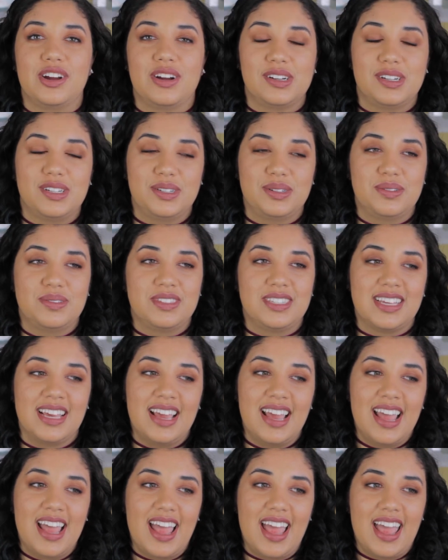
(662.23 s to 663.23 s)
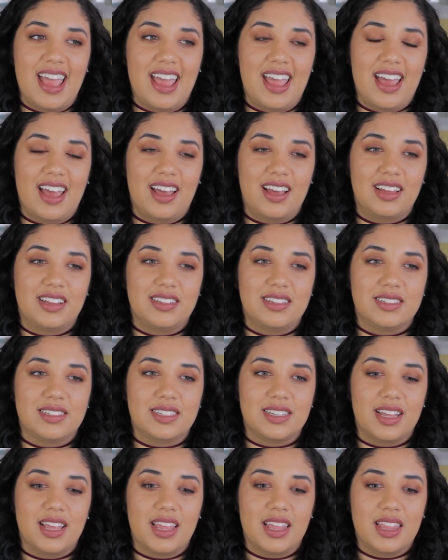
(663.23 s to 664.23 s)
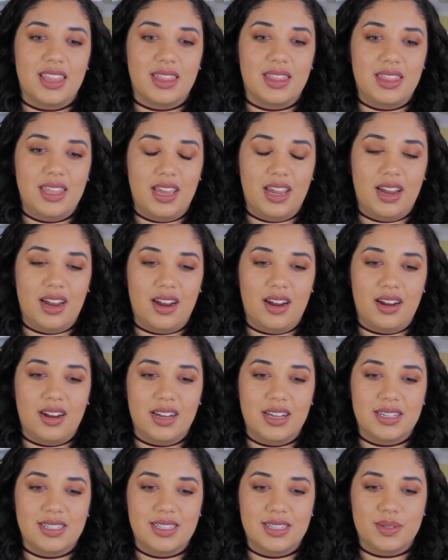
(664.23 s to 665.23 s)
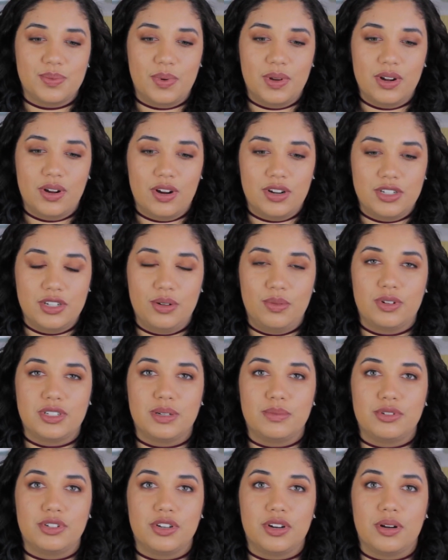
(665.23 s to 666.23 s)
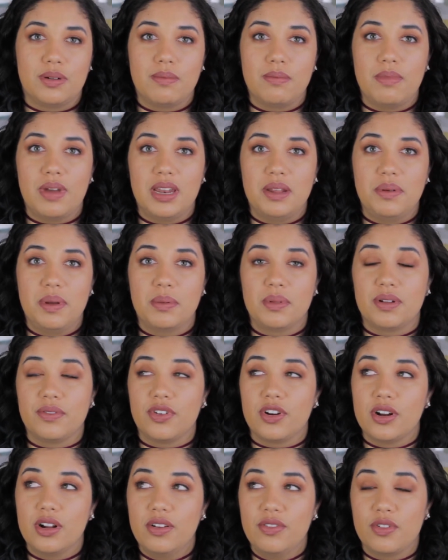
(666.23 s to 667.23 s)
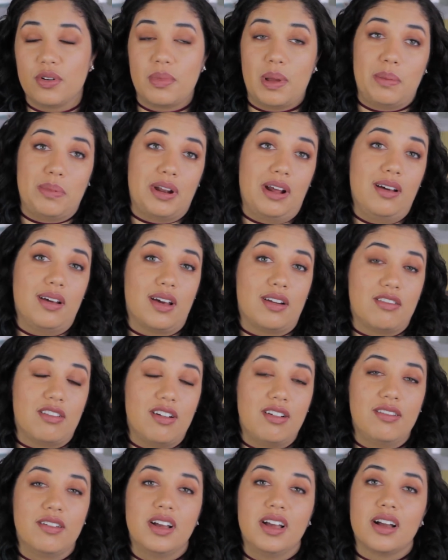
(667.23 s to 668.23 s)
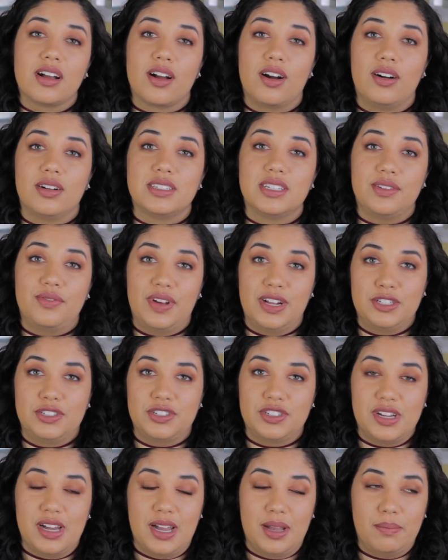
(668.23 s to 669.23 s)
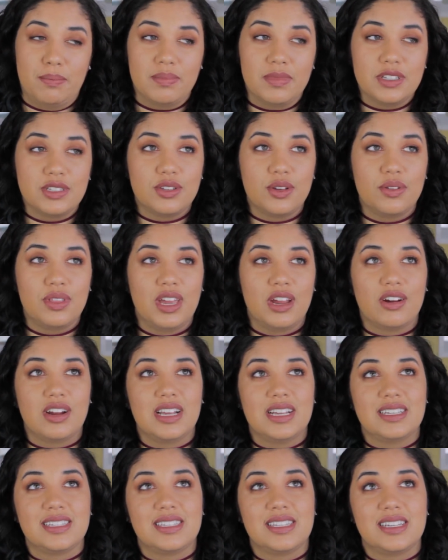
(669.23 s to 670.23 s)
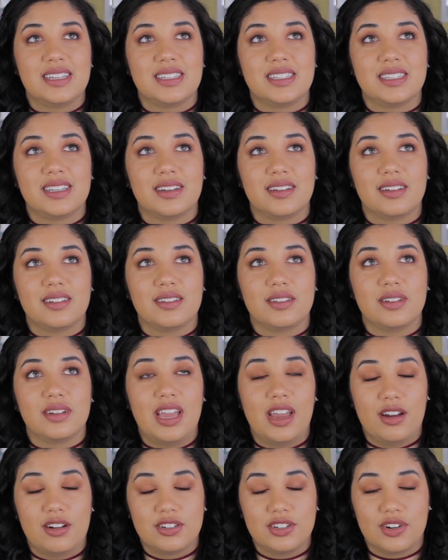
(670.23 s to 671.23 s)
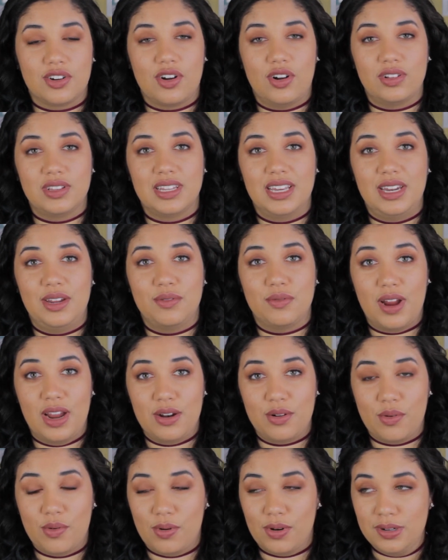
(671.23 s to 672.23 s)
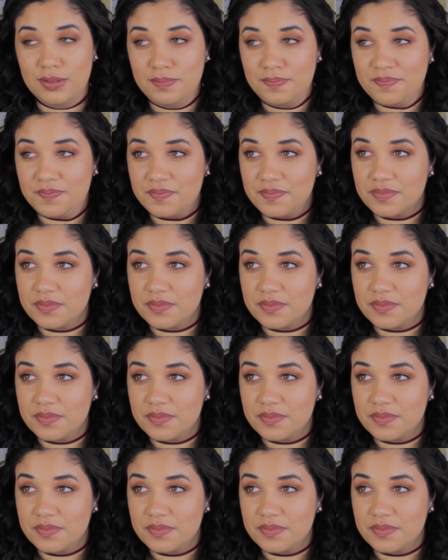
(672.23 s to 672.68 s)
cartoons, and there is this one cartoon which I'm sure many people have heard of, or maybe not, I don't know, called Adventure Time. So there is this character called Lady Rainicorn,